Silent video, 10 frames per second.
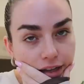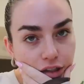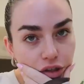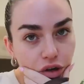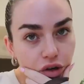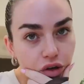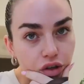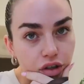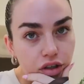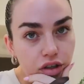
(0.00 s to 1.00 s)
it's not
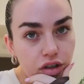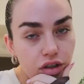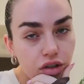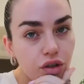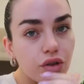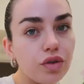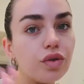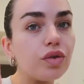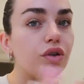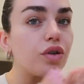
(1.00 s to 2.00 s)
good
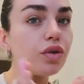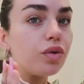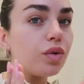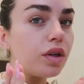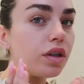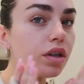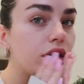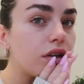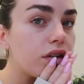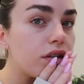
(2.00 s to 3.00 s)
to do
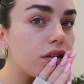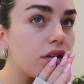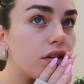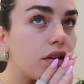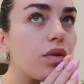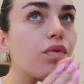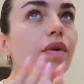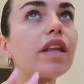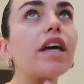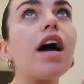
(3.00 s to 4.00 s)

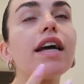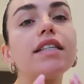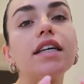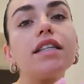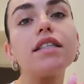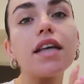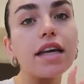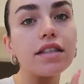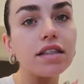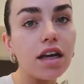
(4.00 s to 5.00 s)
really high intense
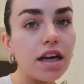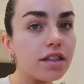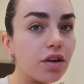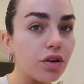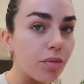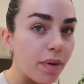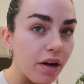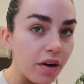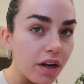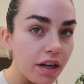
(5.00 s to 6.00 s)
exercise on your
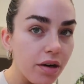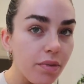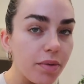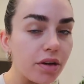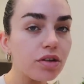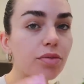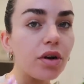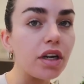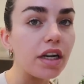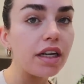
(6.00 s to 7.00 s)
period because your
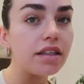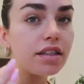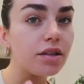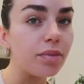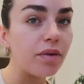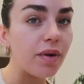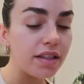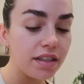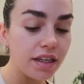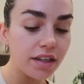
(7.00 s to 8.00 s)
body needs to be
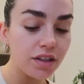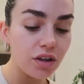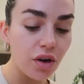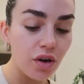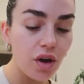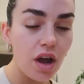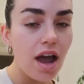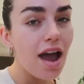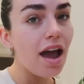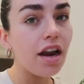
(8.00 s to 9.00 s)
resting. So,
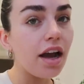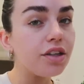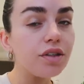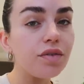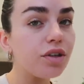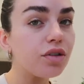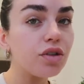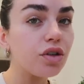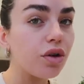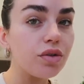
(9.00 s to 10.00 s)
and I just feel
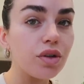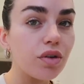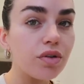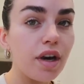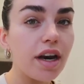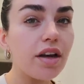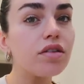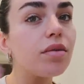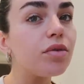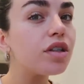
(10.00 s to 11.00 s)
so zonked right now.
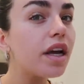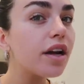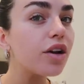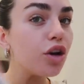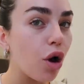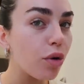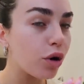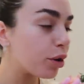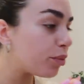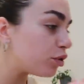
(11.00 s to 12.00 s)
So I'm just like not
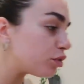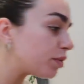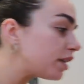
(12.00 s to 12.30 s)
gonna push